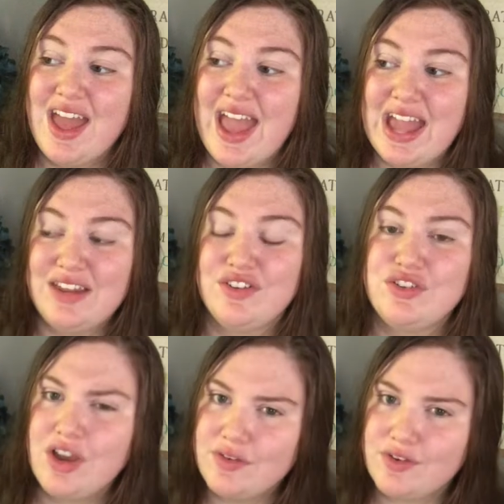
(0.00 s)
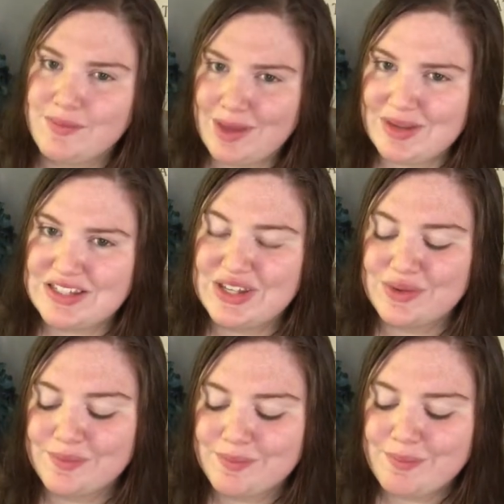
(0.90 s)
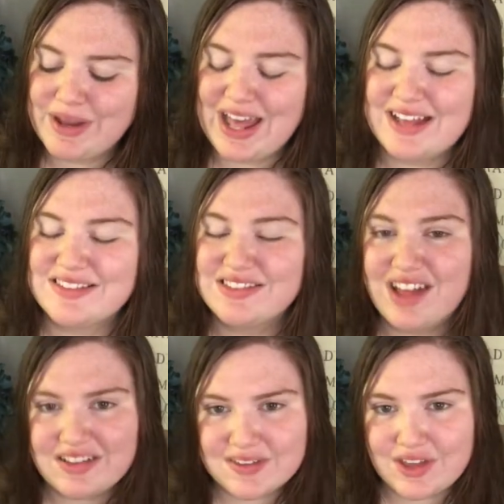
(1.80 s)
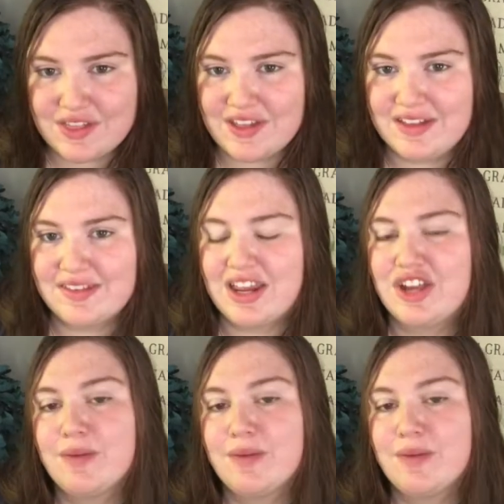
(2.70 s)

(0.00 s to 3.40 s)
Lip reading: And if you're trying for a baby too, but it has lots of good things in it.